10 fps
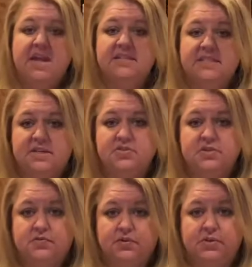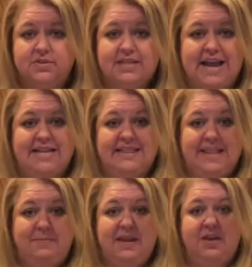Citrus fruits like
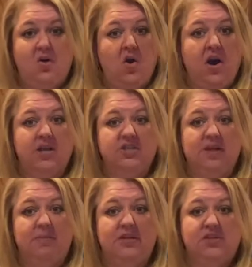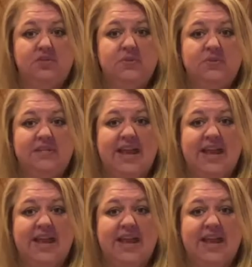lemon and orange can be juiced